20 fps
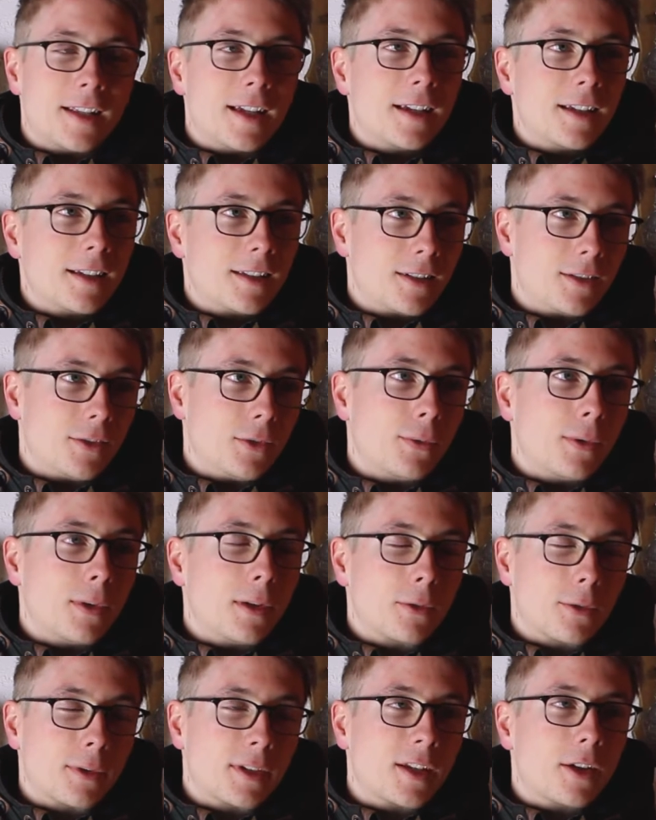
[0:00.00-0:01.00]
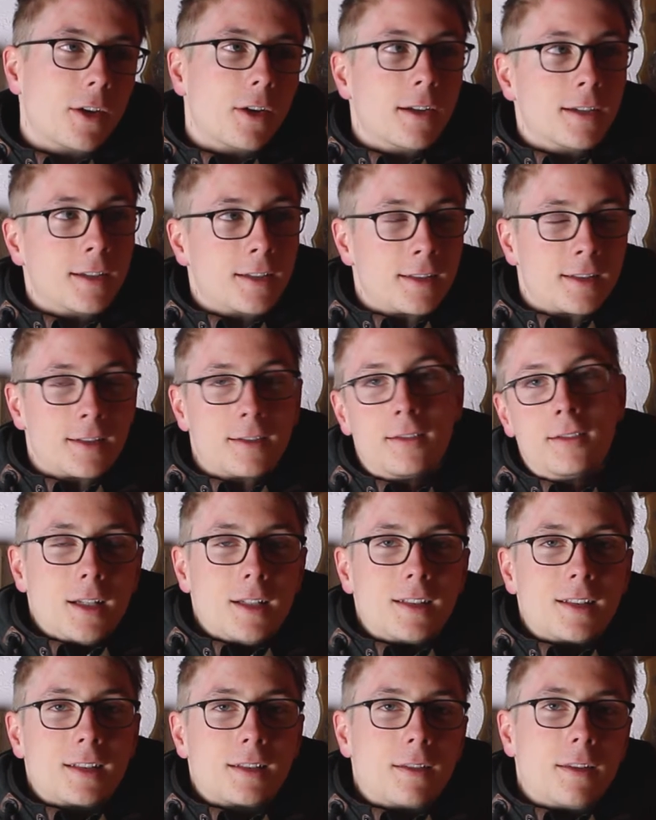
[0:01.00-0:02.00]
night, you've already heard it.
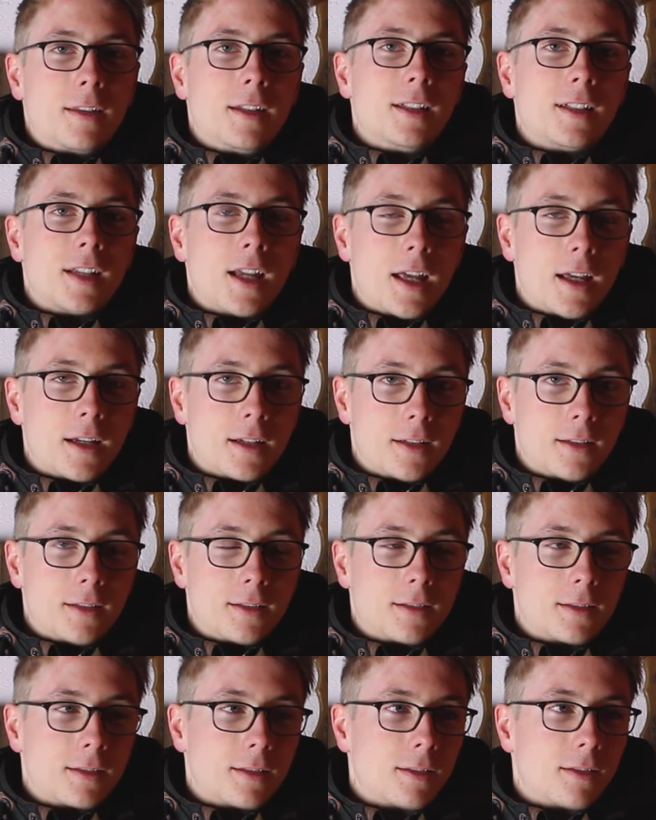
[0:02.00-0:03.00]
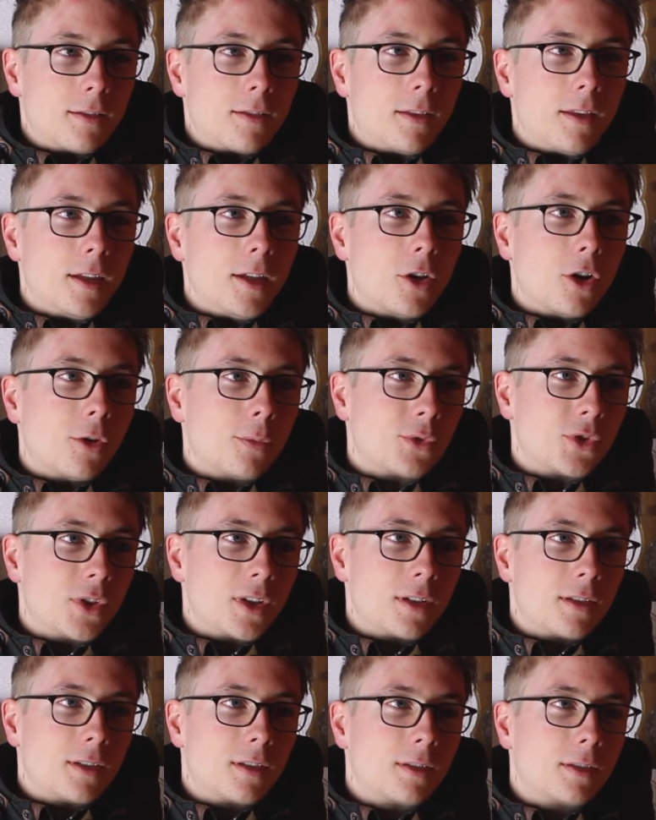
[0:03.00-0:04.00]
It's the target, the
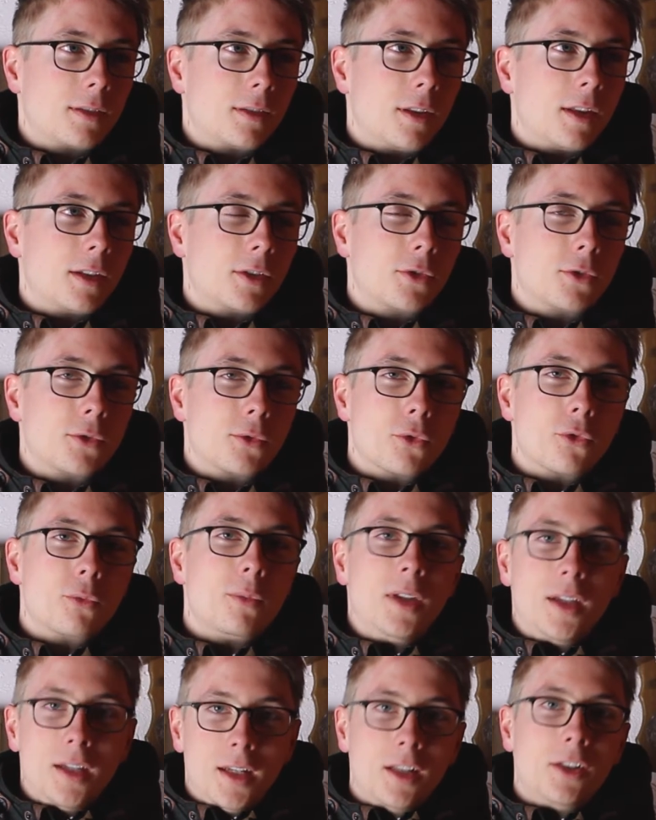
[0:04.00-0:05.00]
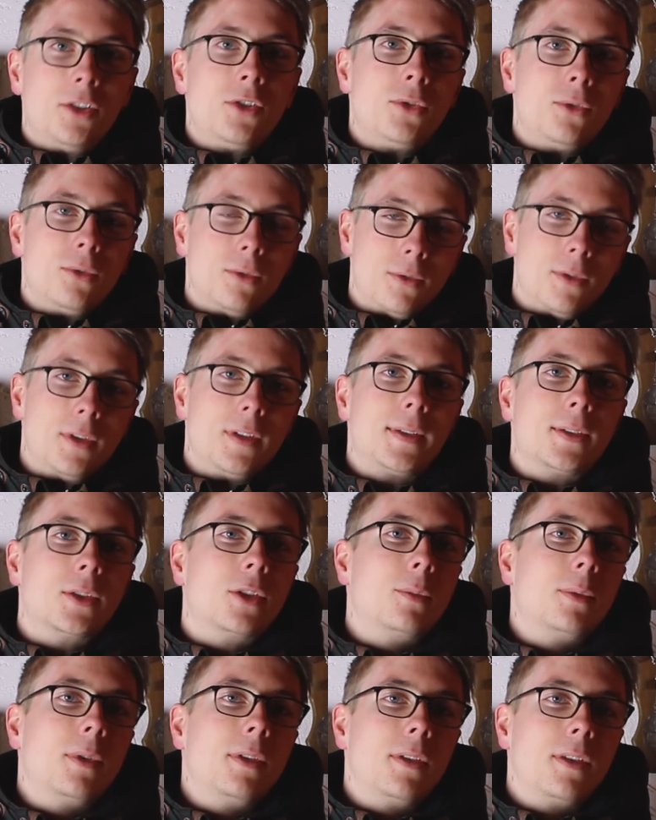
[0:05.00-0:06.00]
object that drew me into this
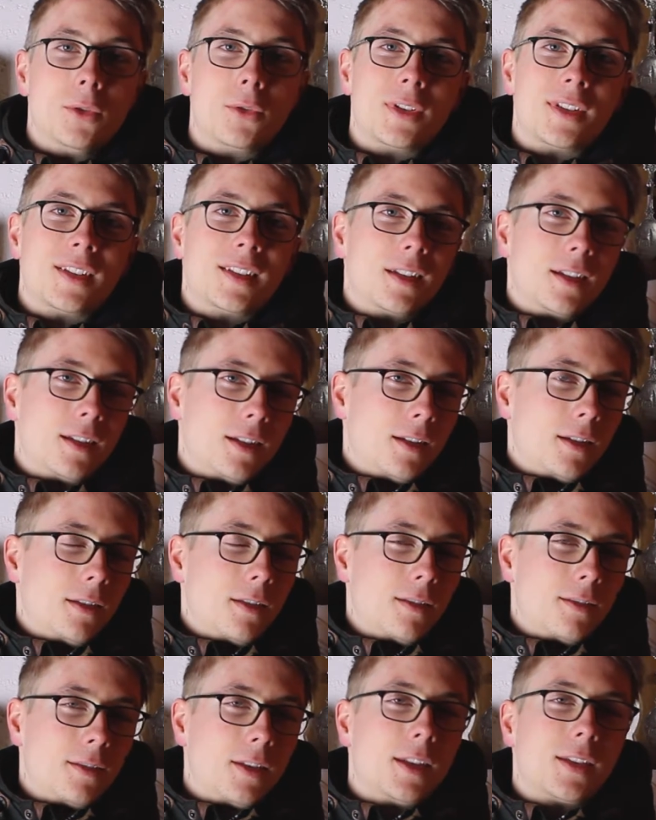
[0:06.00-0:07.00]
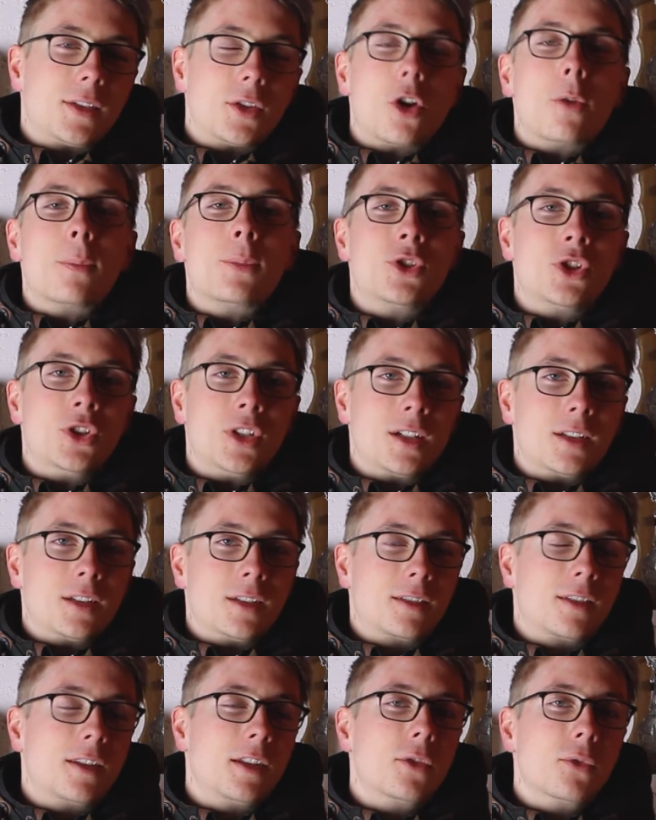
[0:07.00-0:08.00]
hobby. You could say this object
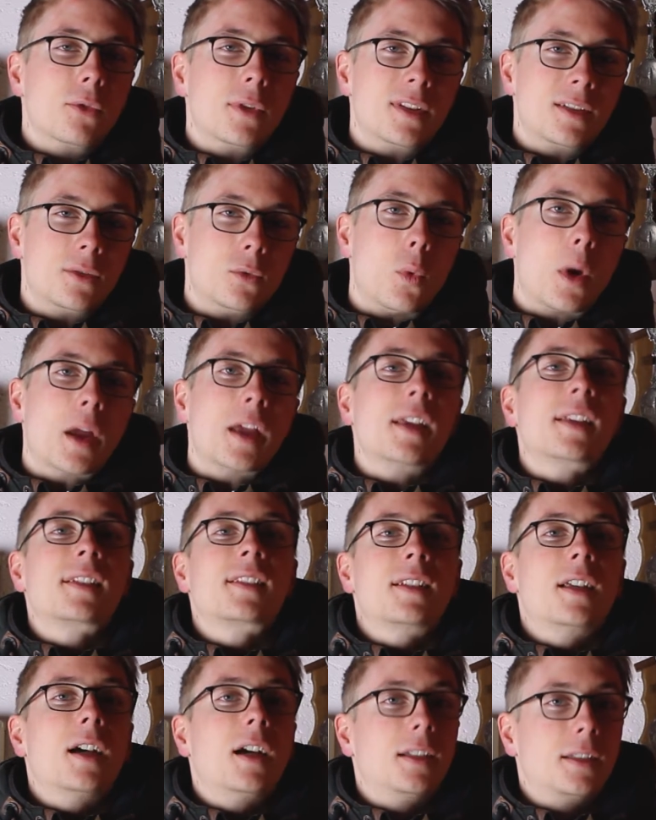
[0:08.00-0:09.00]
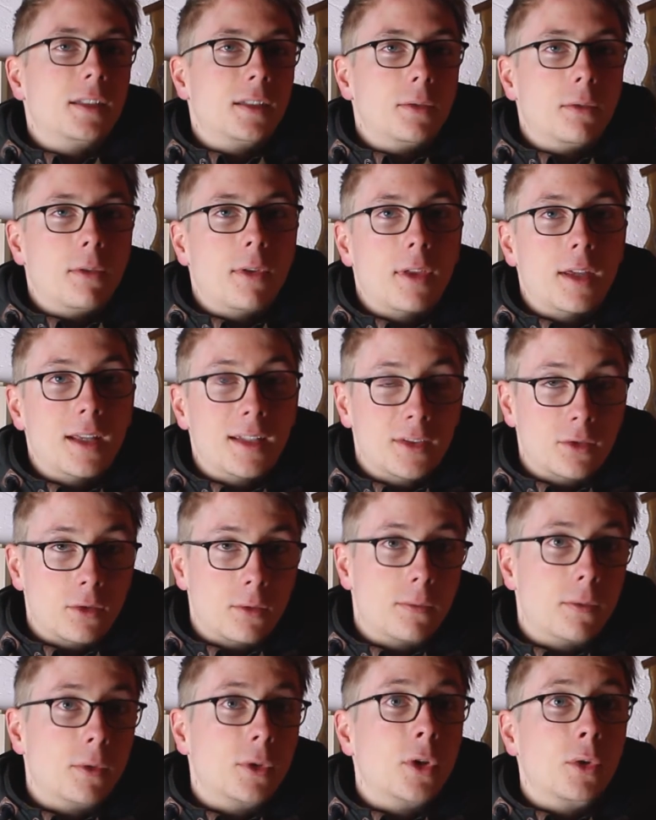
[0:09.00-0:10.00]
is the reason why I started with
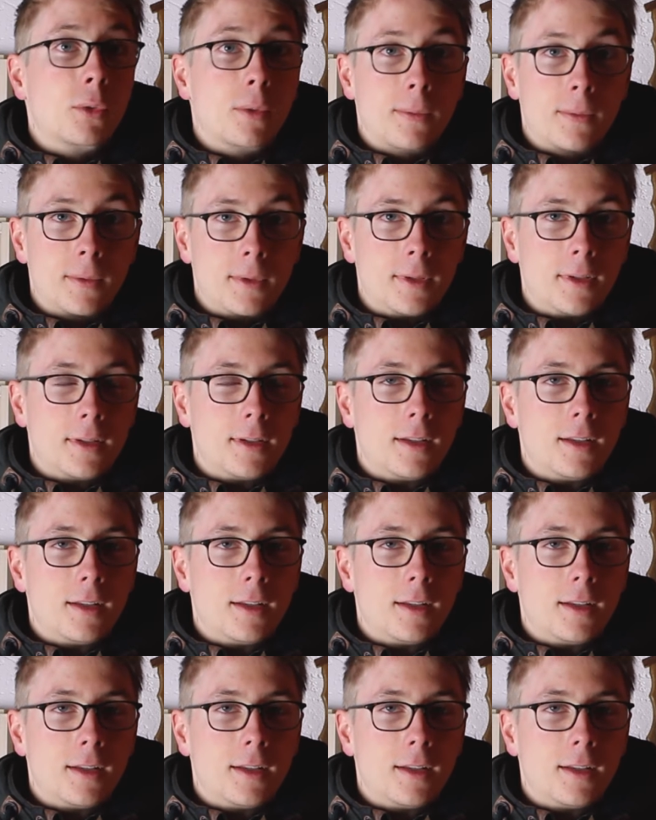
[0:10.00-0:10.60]
astrophotography.